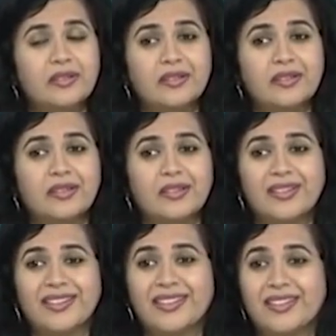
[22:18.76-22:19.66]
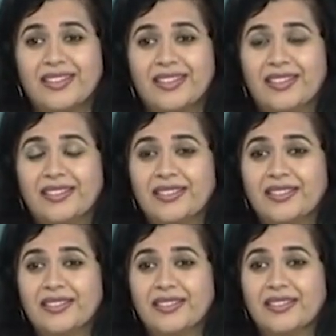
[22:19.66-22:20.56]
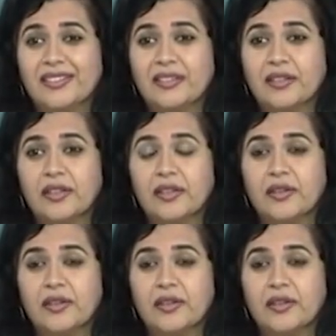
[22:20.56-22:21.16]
Nothing is said.